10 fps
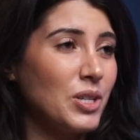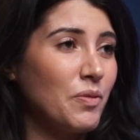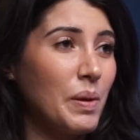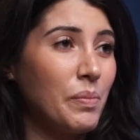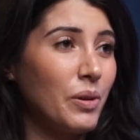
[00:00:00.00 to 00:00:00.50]
of
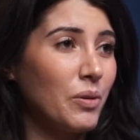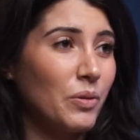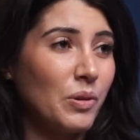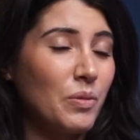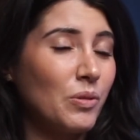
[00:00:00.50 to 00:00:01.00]
people in a
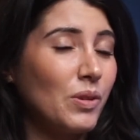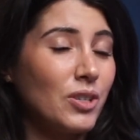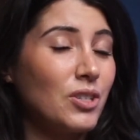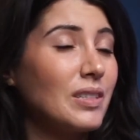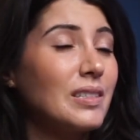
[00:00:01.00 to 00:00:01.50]
room who are
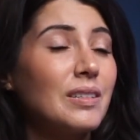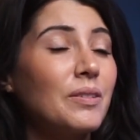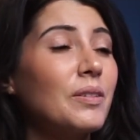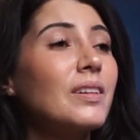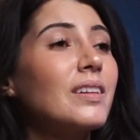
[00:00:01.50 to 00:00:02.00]
just
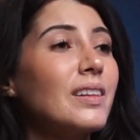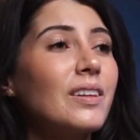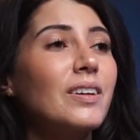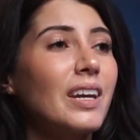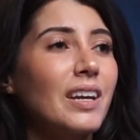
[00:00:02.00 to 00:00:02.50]

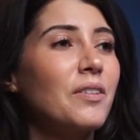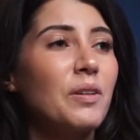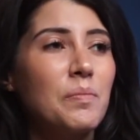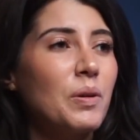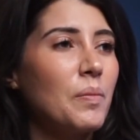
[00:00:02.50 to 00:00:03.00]
looking to
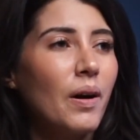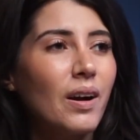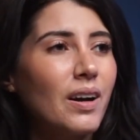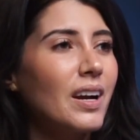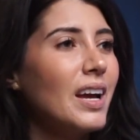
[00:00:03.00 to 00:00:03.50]
rip you
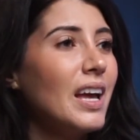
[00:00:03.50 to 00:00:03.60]
apart.